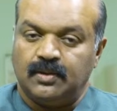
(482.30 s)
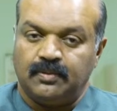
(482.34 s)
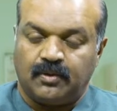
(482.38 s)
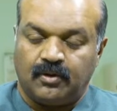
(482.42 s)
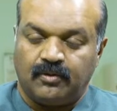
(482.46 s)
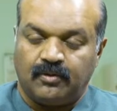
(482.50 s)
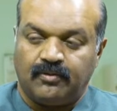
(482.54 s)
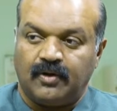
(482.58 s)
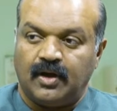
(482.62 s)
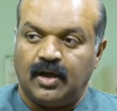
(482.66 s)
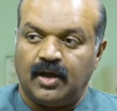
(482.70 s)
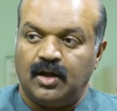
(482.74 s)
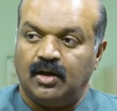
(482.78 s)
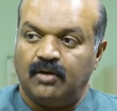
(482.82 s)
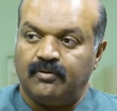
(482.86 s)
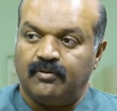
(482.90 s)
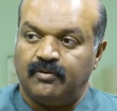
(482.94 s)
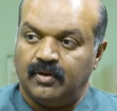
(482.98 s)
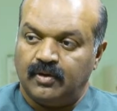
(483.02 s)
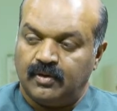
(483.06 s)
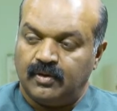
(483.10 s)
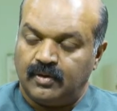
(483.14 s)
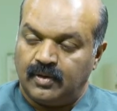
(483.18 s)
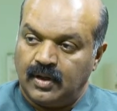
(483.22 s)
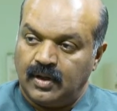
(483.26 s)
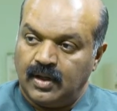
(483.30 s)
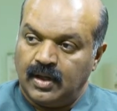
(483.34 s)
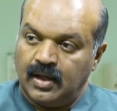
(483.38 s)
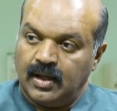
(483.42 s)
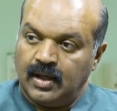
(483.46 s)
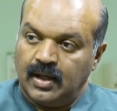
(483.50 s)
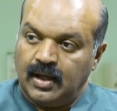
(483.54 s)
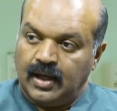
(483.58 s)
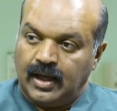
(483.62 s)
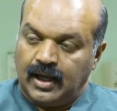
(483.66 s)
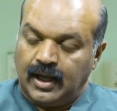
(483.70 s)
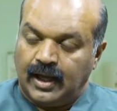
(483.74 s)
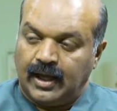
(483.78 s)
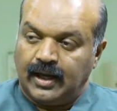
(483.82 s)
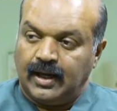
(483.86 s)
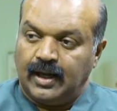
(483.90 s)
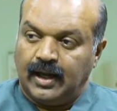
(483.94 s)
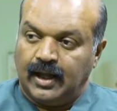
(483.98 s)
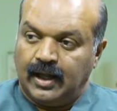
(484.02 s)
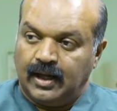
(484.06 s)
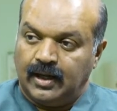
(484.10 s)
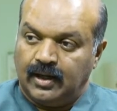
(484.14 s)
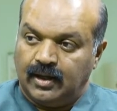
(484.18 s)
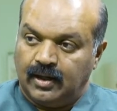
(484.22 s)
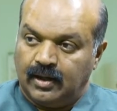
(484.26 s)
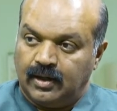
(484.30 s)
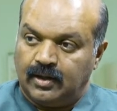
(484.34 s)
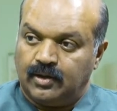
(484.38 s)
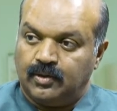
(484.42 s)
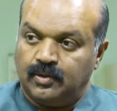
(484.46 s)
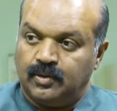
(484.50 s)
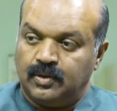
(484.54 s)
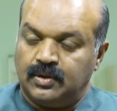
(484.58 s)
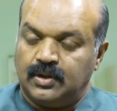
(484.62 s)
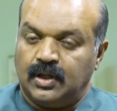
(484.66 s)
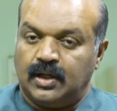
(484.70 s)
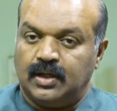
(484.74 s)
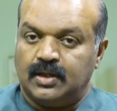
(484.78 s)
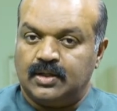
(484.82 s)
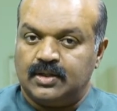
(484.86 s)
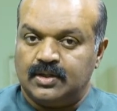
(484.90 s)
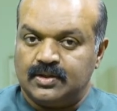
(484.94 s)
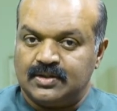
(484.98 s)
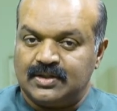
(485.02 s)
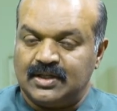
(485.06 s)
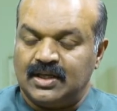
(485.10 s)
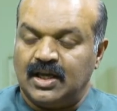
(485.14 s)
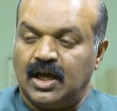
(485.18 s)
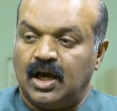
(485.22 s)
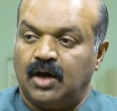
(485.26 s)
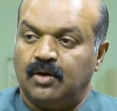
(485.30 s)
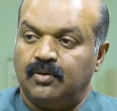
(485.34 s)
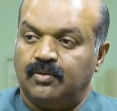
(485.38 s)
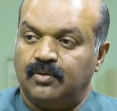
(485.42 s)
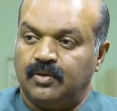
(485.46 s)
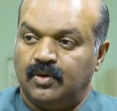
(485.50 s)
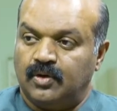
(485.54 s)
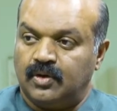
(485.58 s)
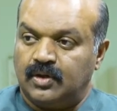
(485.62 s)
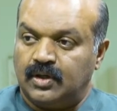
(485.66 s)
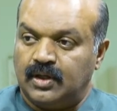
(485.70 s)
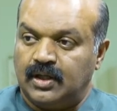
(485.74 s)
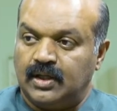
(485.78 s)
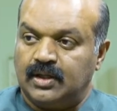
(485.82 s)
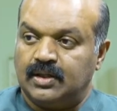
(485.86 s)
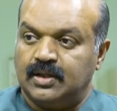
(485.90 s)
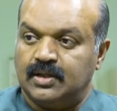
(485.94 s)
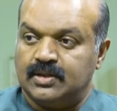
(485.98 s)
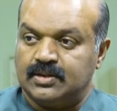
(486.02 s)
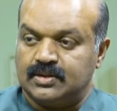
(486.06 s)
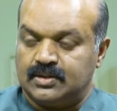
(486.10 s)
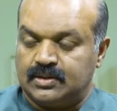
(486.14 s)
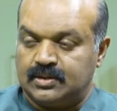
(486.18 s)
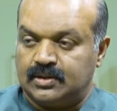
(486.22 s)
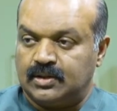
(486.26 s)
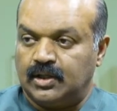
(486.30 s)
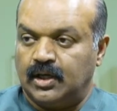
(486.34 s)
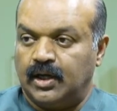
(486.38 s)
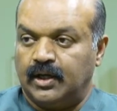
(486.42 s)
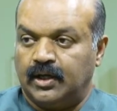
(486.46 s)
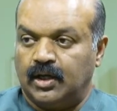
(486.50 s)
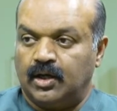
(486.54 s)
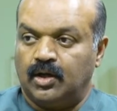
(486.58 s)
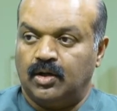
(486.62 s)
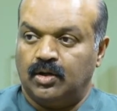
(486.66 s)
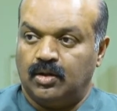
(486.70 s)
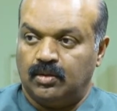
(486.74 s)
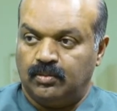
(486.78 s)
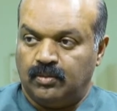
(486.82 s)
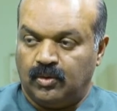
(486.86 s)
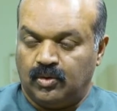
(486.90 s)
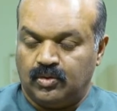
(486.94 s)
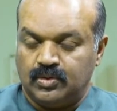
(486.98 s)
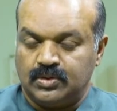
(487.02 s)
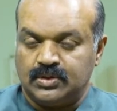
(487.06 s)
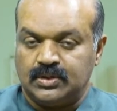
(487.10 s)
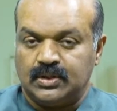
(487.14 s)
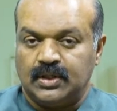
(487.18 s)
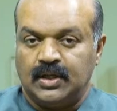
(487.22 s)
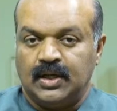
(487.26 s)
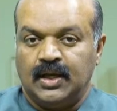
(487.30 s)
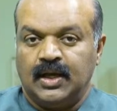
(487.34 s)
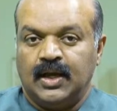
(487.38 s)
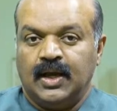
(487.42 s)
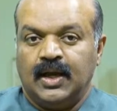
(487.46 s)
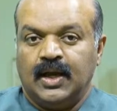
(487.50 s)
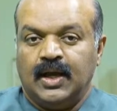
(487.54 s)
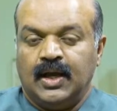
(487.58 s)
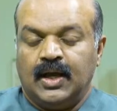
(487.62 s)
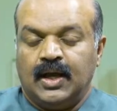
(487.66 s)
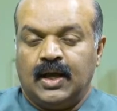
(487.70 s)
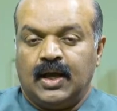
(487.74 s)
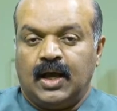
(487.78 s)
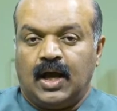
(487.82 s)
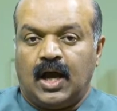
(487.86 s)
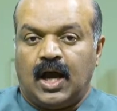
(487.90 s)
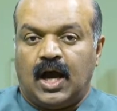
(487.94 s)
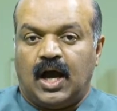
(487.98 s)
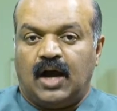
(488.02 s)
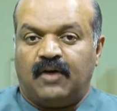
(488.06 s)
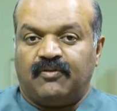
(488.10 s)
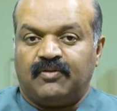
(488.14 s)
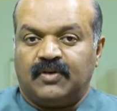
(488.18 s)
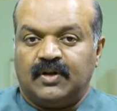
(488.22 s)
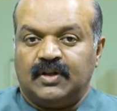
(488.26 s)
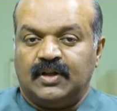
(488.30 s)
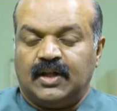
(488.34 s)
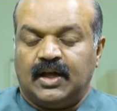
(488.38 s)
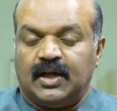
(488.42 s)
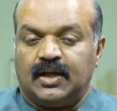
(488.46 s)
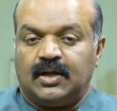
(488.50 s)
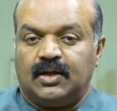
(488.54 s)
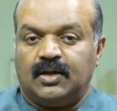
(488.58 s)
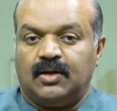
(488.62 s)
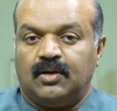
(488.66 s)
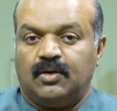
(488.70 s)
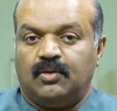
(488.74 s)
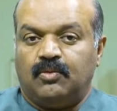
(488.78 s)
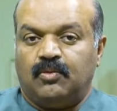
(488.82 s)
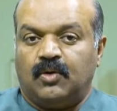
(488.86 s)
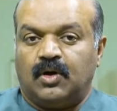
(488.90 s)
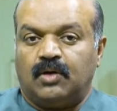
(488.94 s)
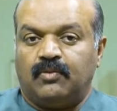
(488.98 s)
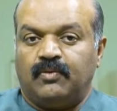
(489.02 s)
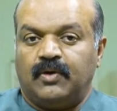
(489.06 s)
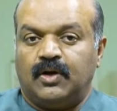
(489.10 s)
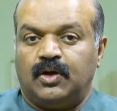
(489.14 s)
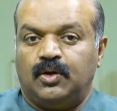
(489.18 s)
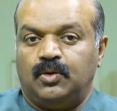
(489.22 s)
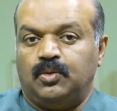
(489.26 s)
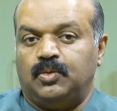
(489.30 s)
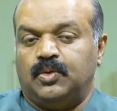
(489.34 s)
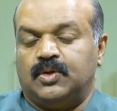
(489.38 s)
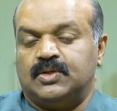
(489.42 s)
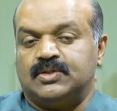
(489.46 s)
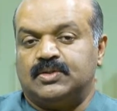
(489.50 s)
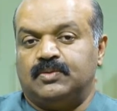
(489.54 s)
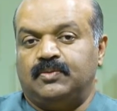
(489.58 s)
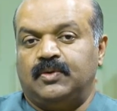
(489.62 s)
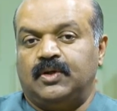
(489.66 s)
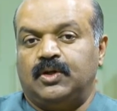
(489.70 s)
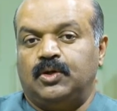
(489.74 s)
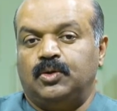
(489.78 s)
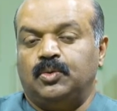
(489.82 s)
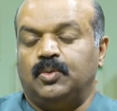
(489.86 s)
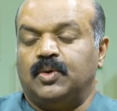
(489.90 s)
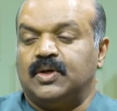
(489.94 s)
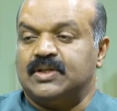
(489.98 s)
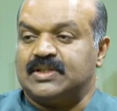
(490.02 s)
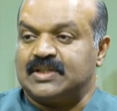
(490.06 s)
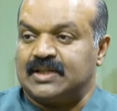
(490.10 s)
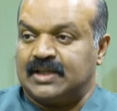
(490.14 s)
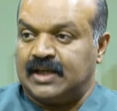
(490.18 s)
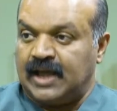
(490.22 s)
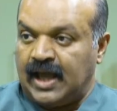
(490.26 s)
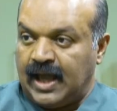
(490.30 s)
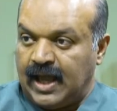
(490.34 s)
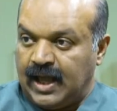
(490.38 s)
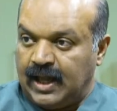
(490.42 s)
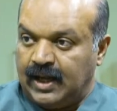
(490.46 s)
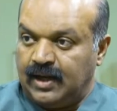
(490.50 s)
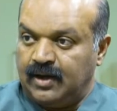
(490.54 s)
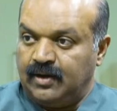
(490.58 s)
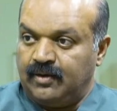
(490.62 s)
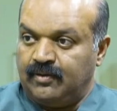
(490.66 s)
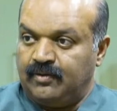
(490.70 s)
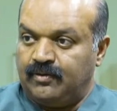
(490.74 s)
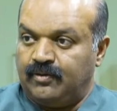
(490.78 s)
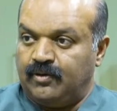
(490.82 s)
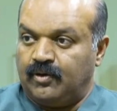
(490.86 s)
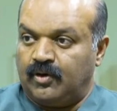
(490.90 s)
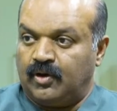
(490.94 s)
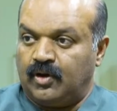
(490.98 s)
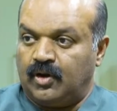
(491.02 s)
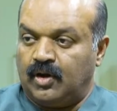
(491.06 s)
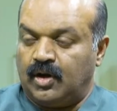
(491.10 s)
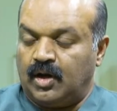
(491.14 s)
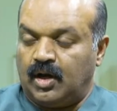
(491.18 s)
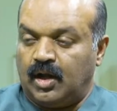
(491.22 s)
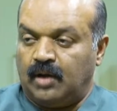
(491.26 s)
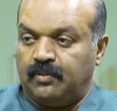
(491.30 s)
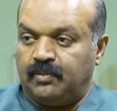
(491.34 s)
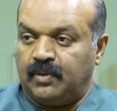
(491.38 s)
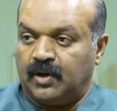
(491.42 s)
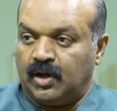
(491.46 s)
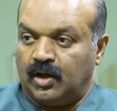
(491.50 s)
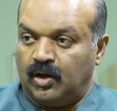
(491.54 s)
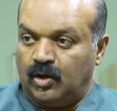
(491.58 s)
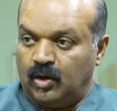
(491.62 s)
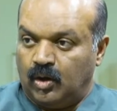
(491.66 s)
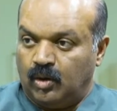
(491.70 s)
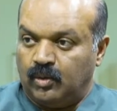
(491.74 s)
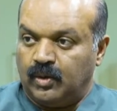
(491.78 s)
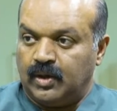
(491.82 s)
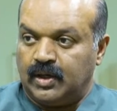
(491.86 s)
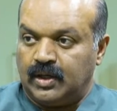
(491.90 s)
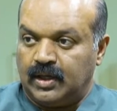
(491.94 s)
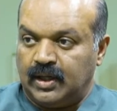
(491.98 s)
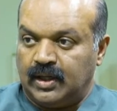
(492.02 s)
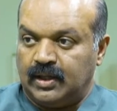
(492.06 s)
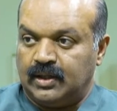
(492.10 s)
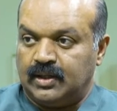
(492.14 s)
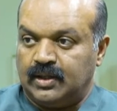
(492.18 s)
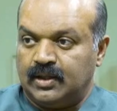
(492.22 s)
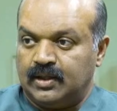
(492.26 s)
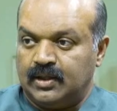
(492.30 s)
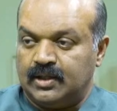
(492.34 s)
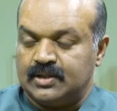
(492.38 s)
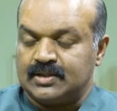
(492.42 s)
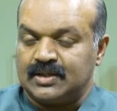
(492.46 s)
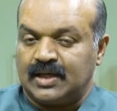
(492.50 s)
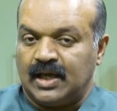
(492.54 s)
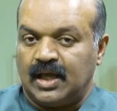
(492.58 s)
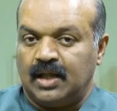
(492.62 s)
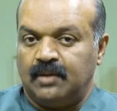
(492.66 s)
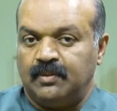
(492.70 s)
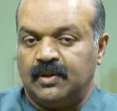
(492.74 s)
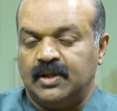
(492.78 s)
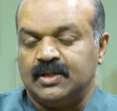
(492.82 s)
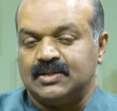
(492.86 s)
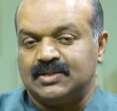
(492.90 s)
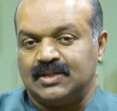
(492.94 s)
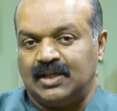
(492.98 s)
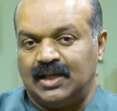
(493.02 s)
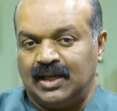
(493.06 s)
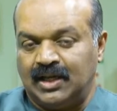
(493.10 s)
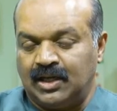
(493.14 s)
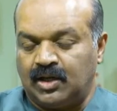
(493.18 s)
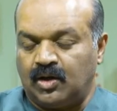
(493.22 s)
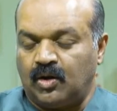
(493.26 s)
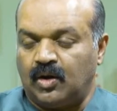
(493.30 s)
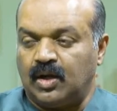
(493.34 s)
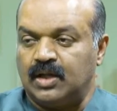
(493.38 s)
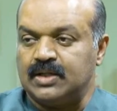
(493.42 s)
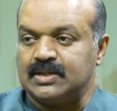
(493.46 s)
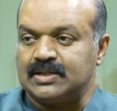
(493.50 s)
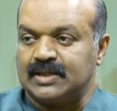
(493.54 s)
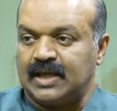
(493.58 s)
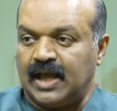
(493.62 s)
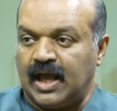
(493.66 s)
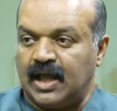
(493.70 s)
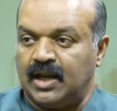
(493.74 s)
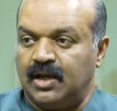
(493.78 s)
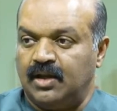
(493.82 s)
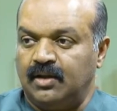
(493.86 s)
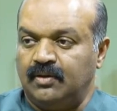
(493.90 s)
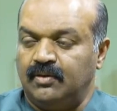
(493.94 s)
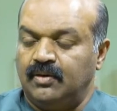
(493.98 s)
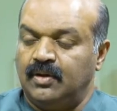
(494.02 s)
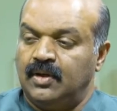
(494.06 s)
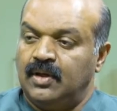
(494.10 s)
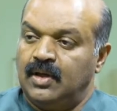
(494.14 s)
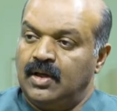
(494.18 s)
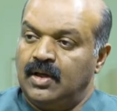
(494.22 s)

a profile of your head and the tooth, and to see how your teeth is related to the bones. After that, what we do is we do a scan for your upper and lower teeth. The scan, it's an intraoral scanner